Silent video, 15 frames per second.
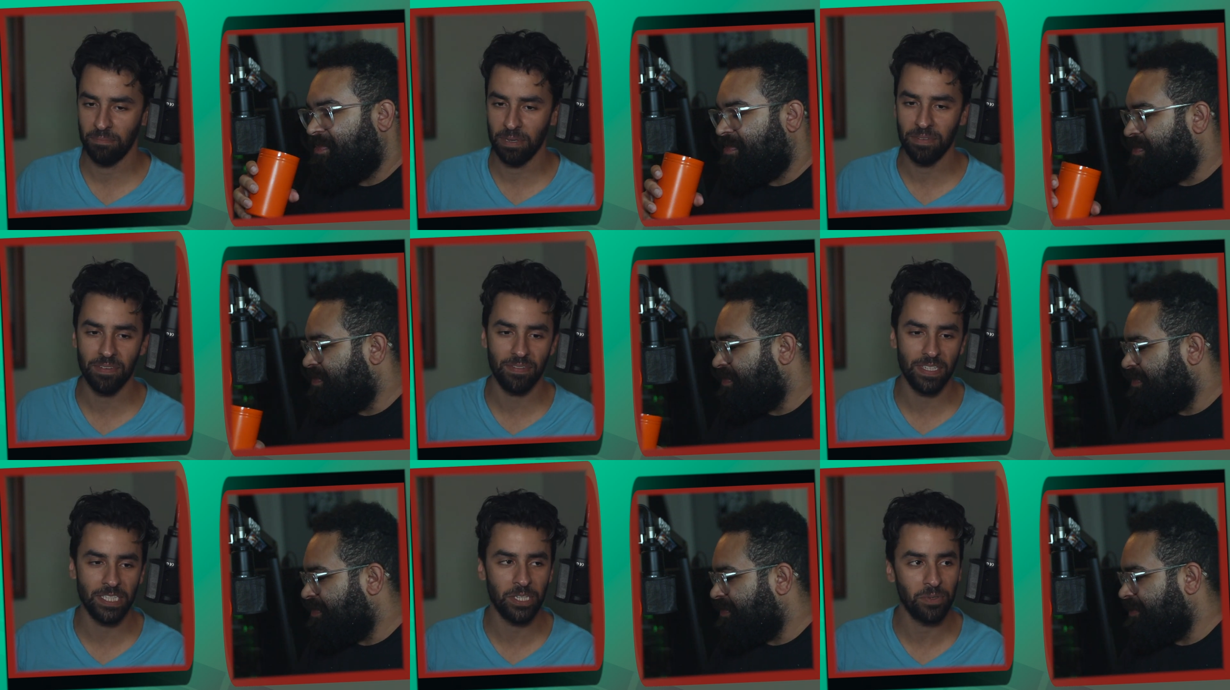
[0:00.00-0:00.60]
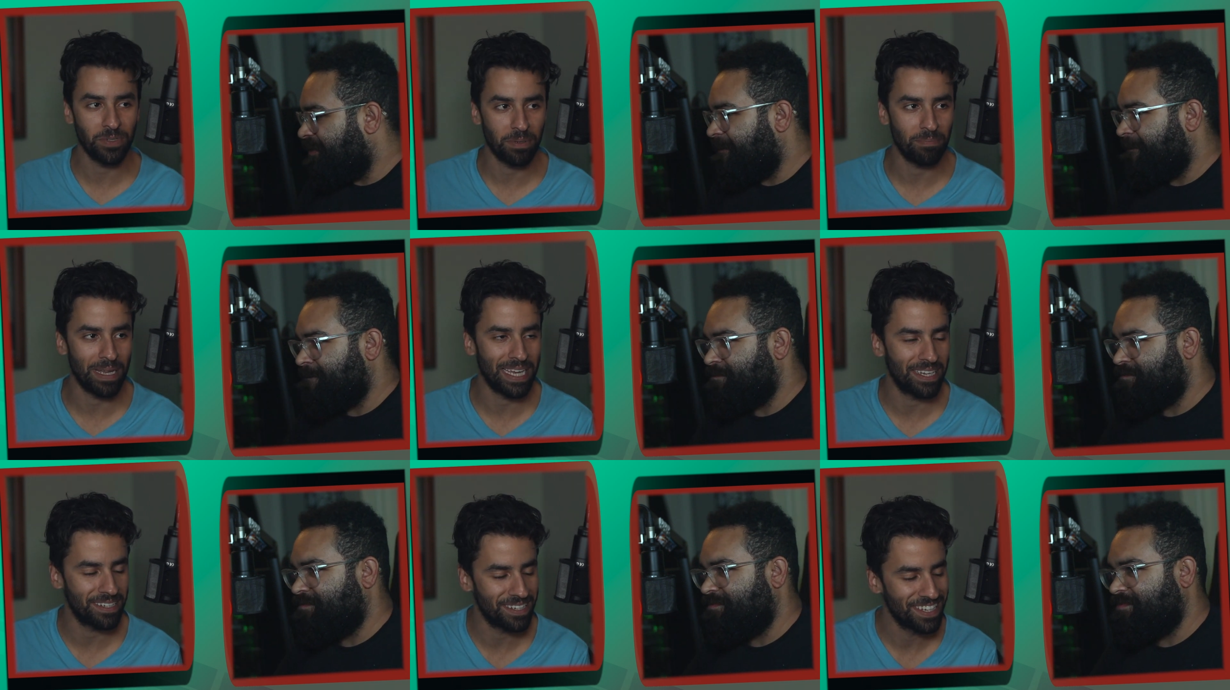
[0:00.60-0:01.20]
Speaker 1: B fifty two is a
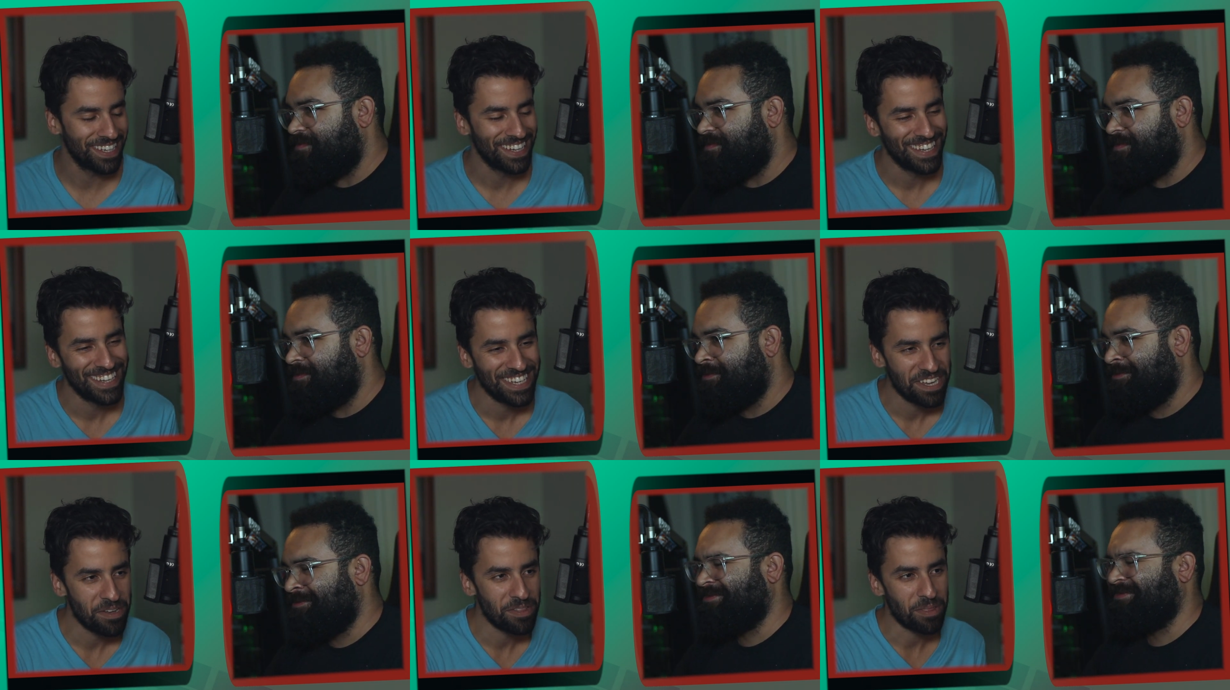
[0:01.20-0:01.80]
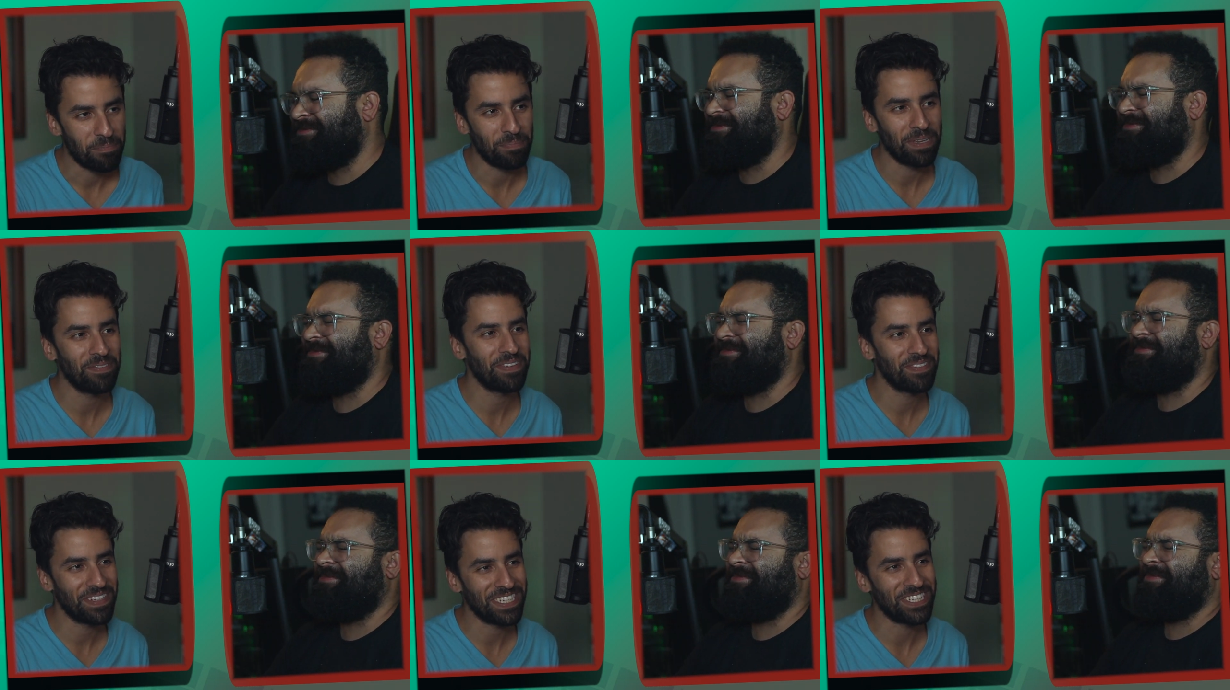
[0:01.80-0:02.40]
band. B
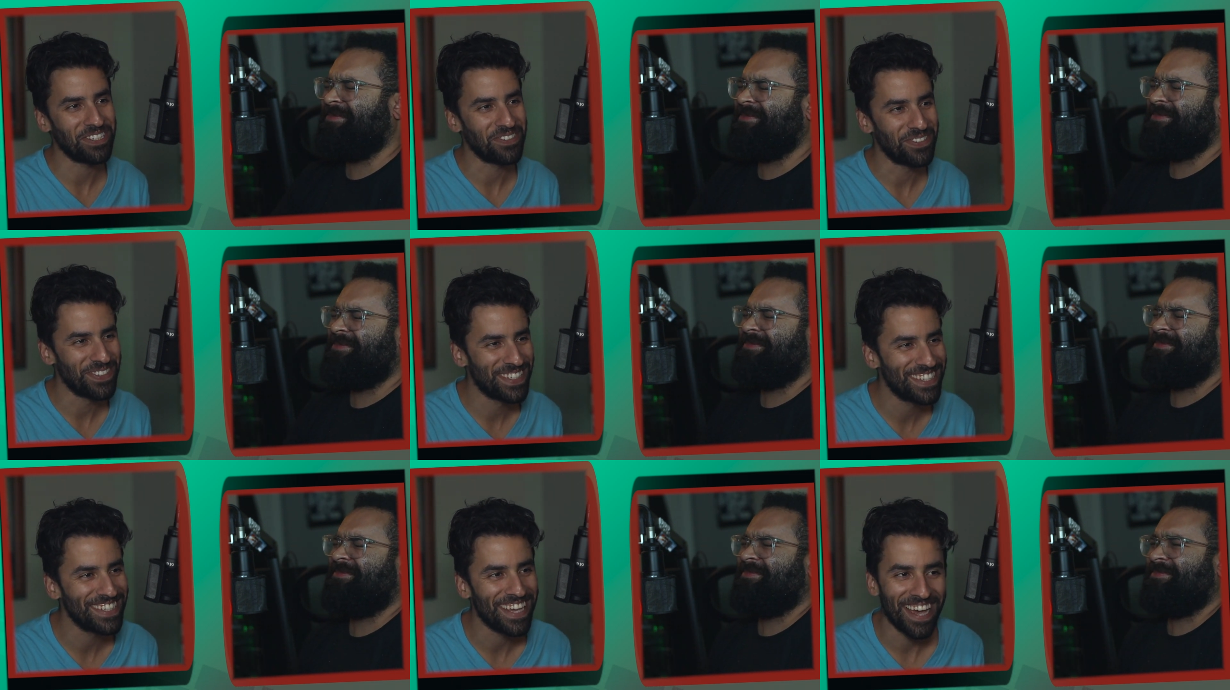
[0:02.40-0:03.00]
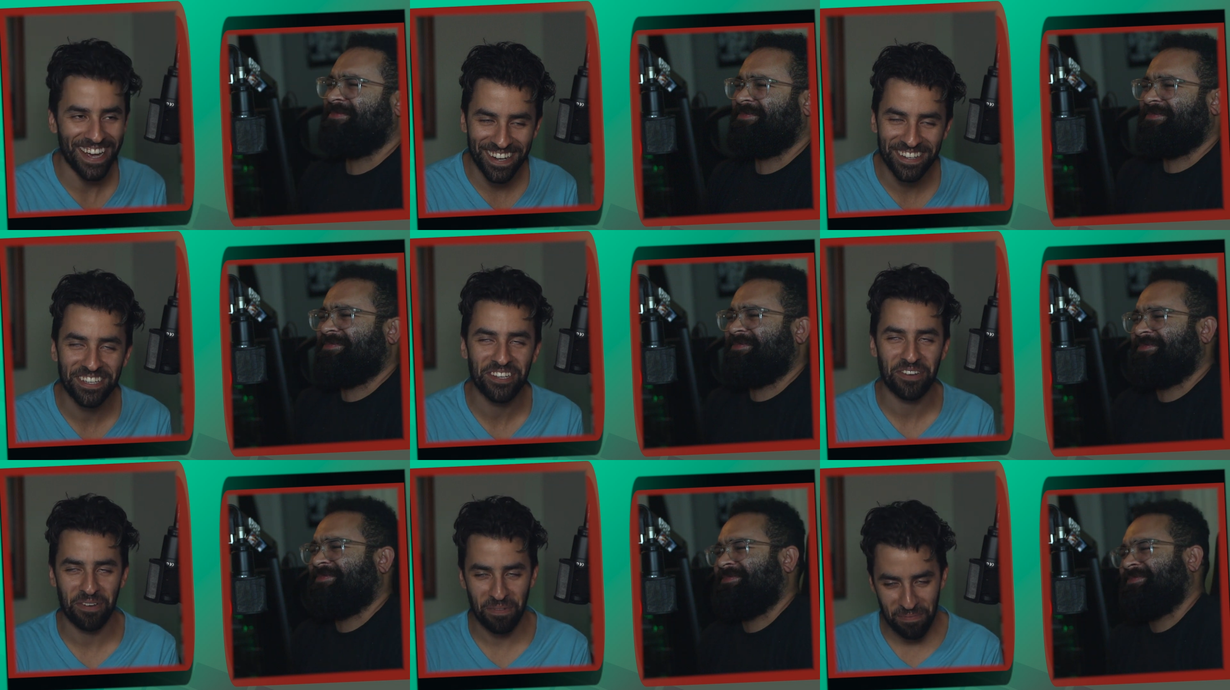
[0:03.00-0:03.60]
52s. Yeah.
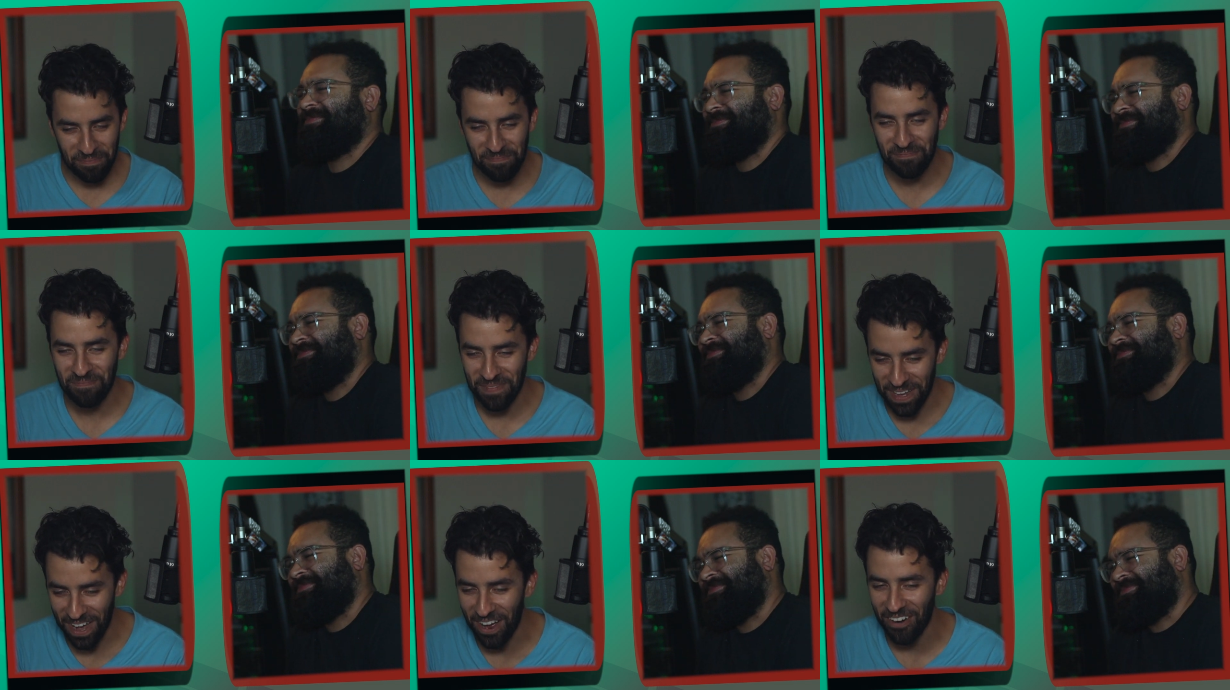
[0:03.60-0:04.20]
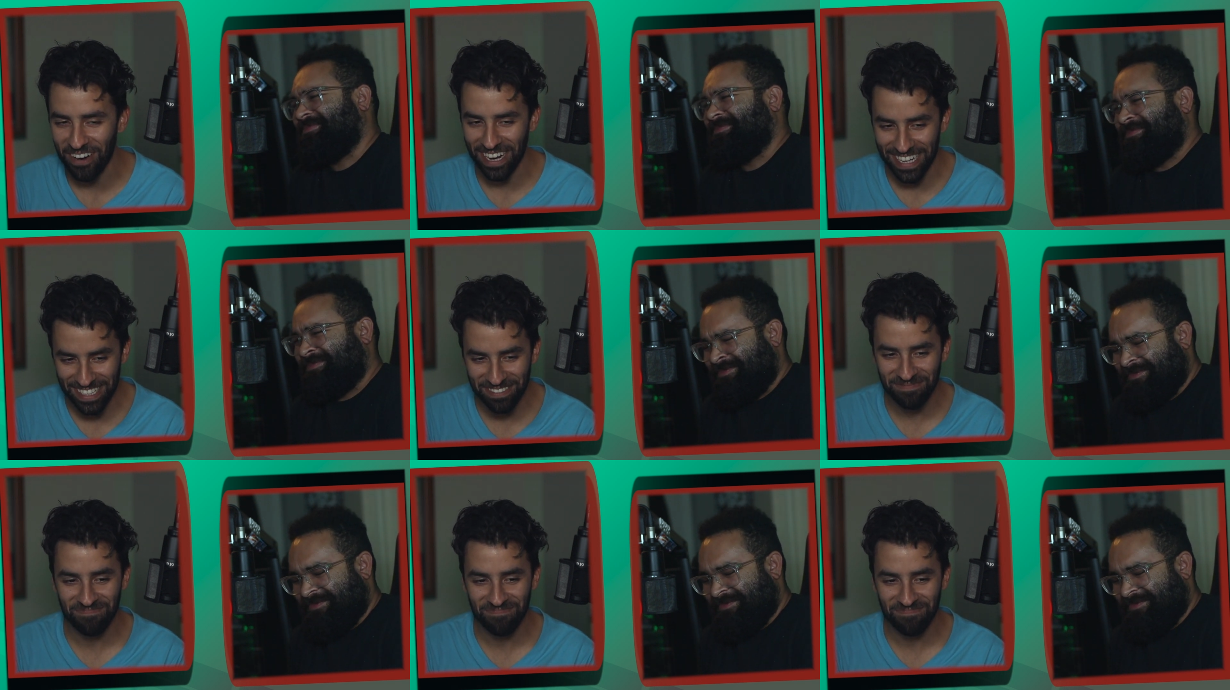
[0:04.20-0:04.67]
All right.